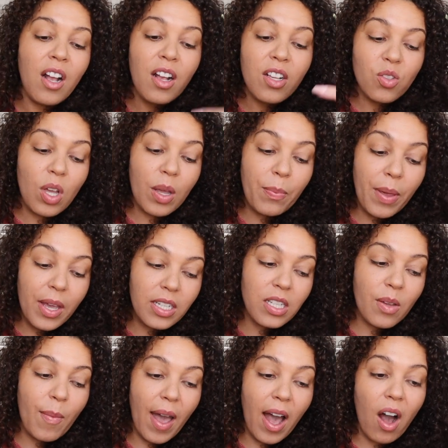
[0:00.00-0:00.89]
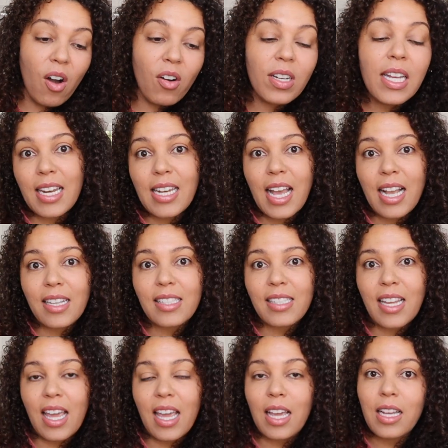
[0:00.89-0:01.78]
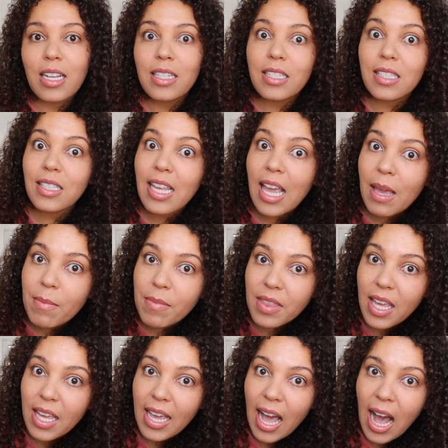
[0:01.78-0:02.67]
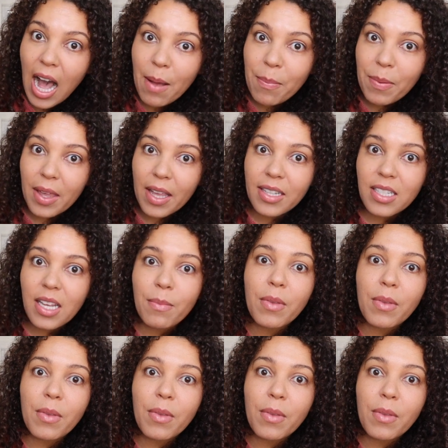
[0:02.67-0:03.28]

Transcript: So I picked them out. Next day, same thing happens.